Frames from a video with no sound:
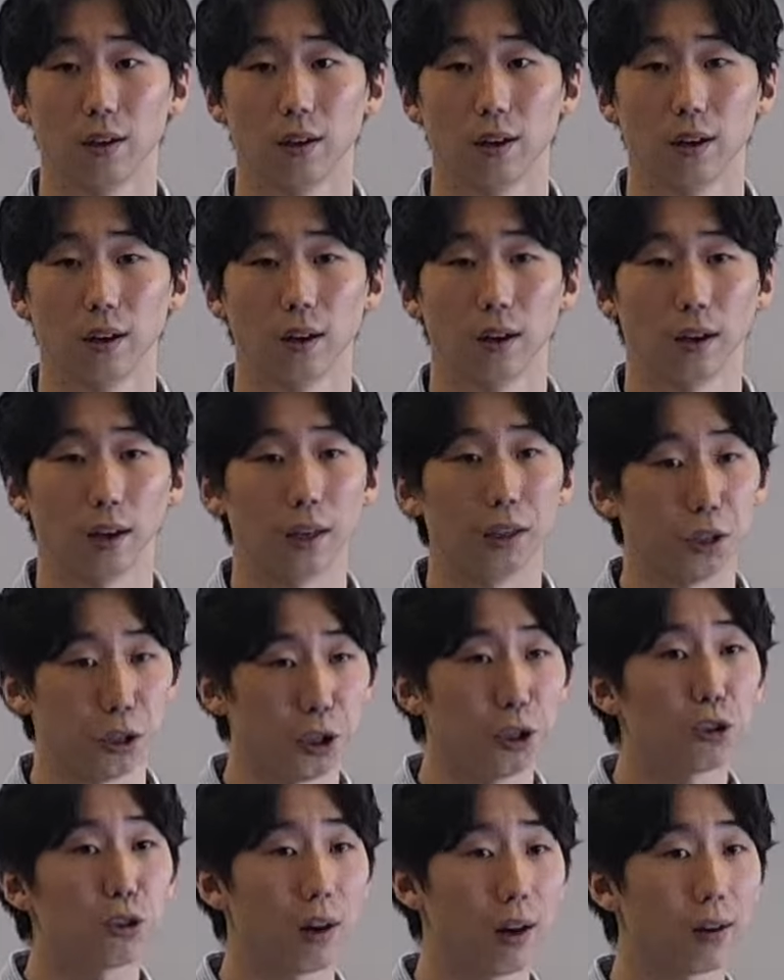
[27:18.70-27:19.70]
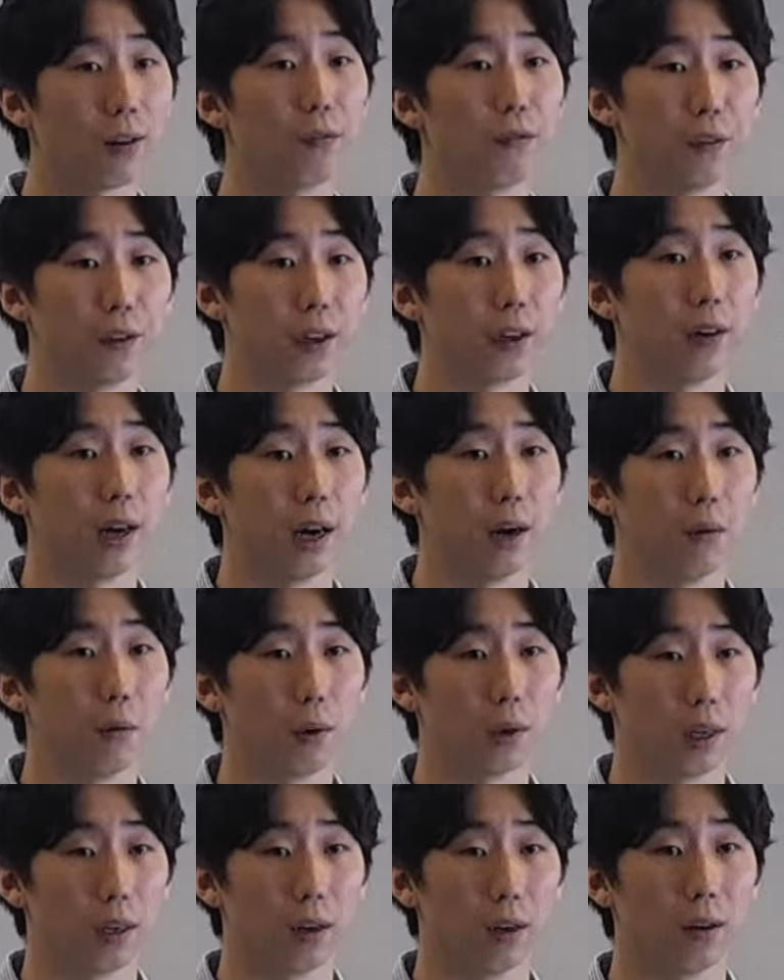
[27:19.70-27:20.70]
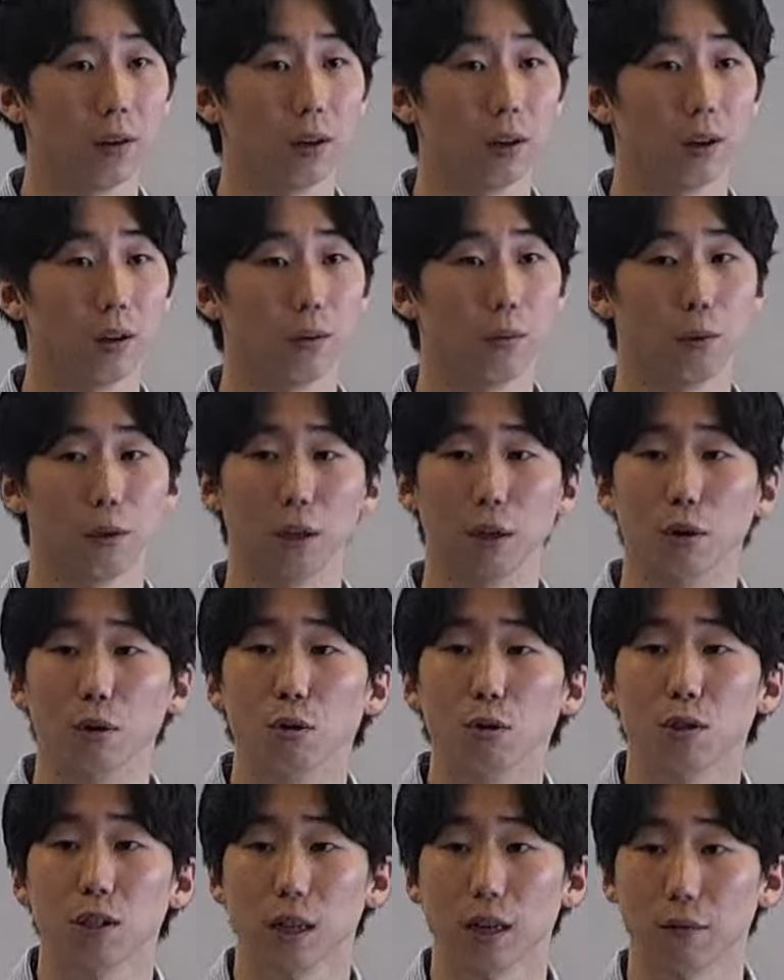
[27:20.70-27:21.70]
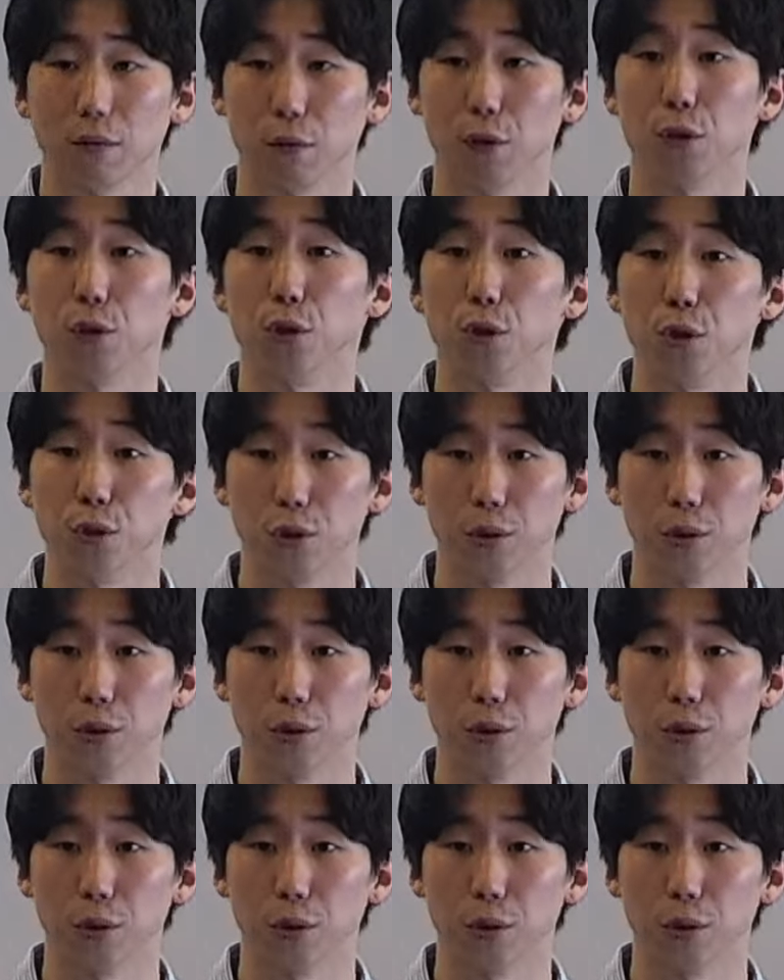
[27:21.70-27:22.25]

as you try to figure out what it, what it looks like for you to be a